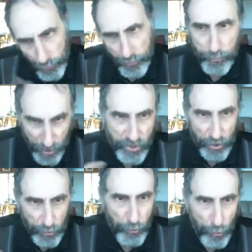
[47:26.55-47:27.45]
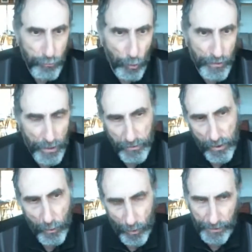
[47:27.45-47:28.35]
And you just that you don't
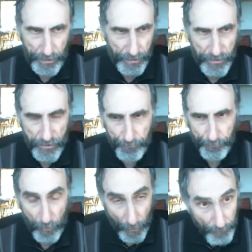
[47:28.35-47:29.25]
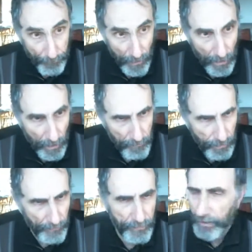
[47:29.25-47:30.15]
yet know what it is. All right.
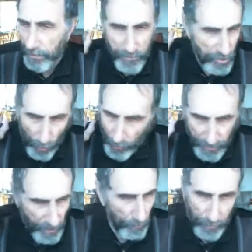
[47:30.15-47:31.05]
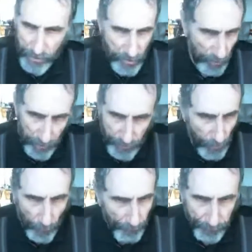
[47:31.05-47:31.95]
But the demon's already done what it's
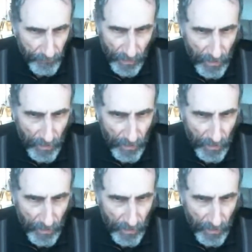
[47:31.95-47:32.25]
going to do.